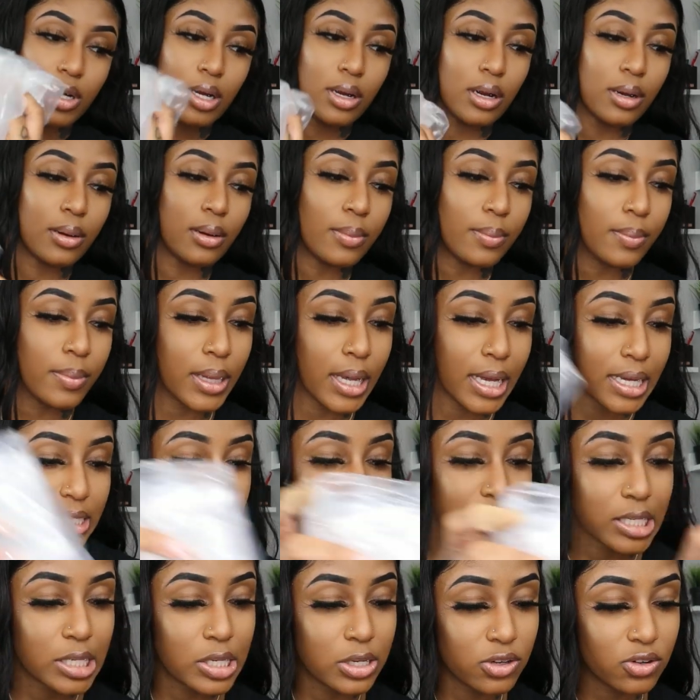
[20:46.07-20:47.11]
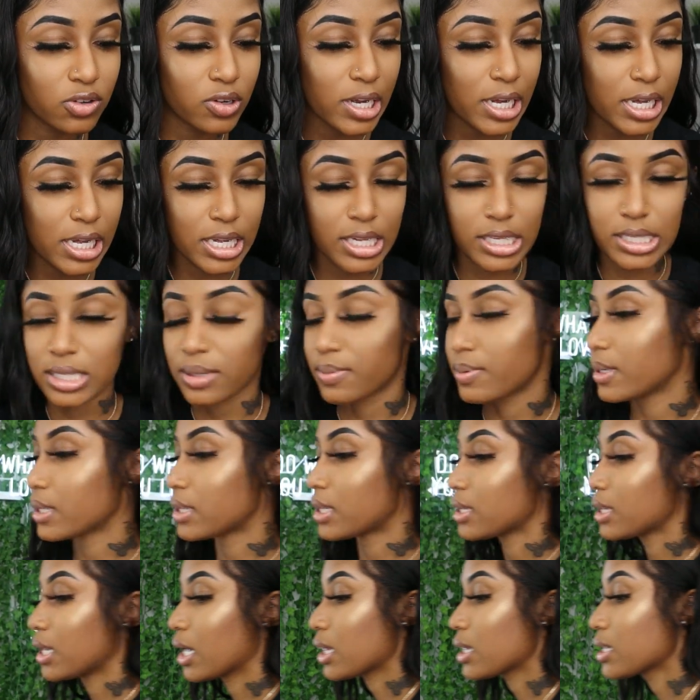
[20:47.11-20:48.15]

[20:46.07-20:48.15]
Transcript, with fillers: more plastic trays to put the